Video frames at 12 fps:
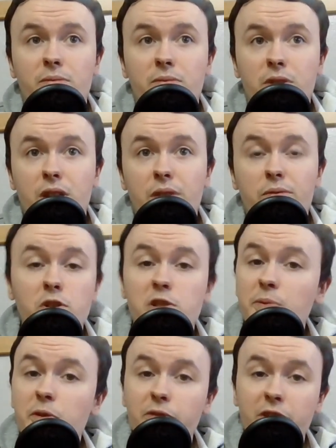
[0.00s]
Even the
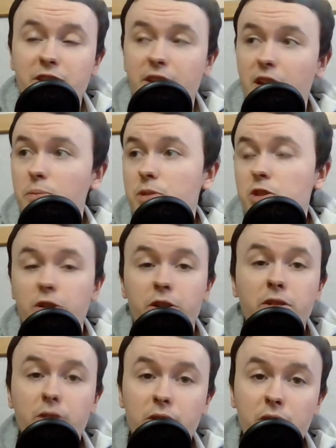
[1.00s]
small things to help me try
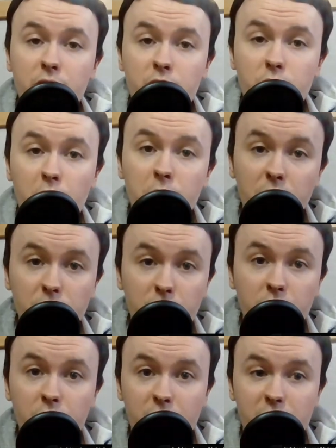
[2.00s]
and grow and
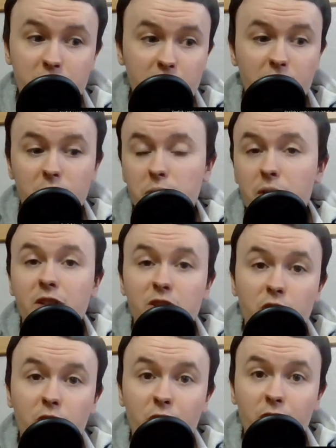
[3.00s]
improve as a channel means
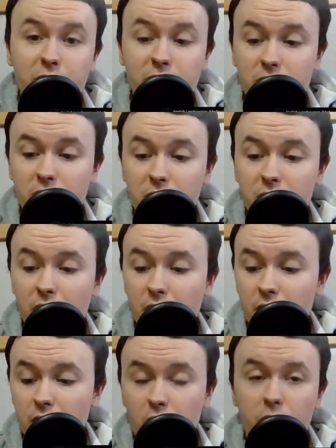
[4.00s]
a lot. And so
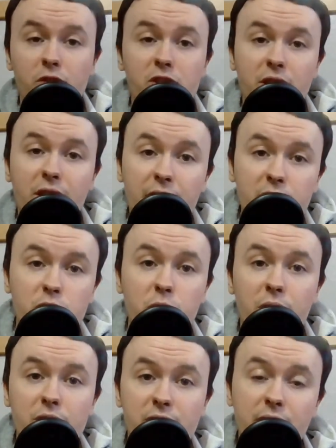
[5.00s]
obviously, as
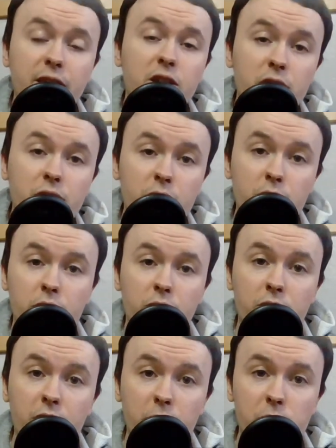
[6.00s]
always, the link
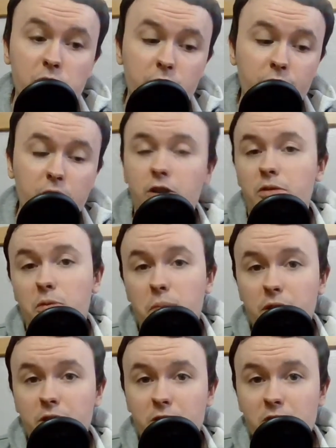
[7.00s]
to the original video will be
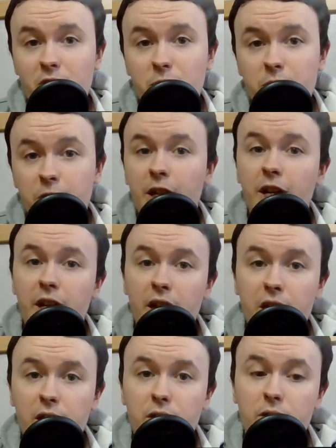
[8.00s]
in the description,
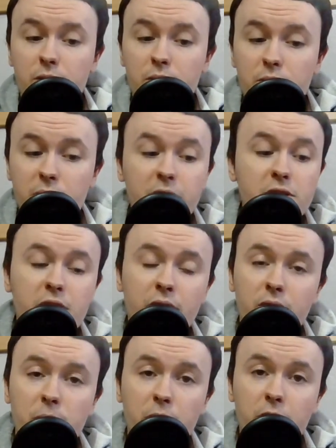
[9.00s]
and please give
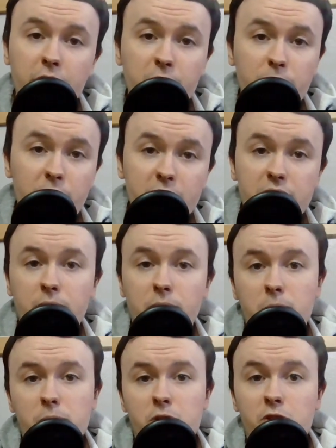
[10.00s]
them a like, please give
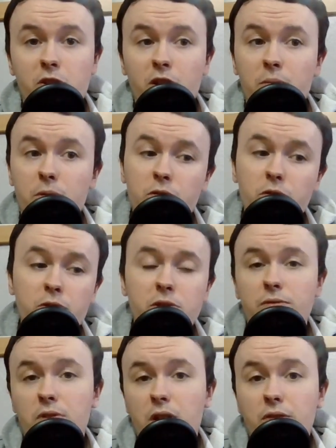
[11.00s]
them a subscribe, and of course
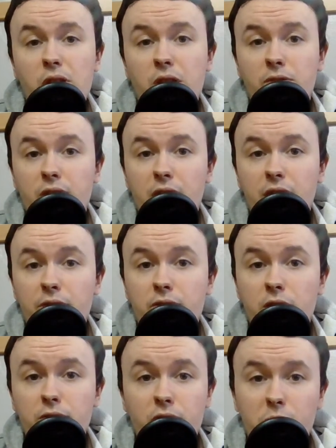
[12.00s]
if you have any of that left
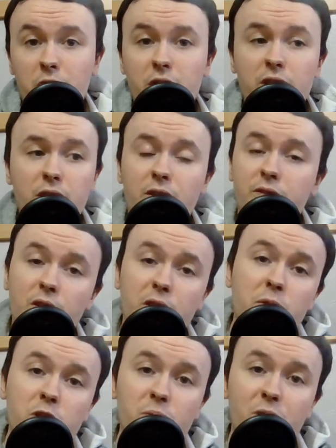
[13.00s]
over for me, then I very
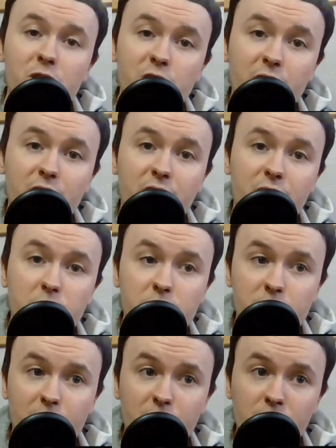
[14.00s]
much appreciate it. It helps
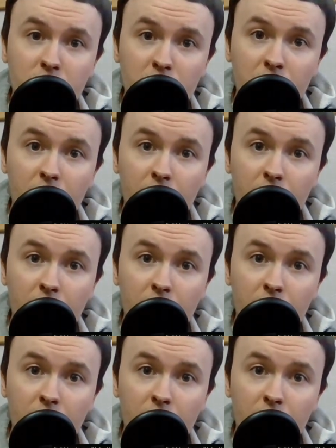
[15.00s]
the channel grow.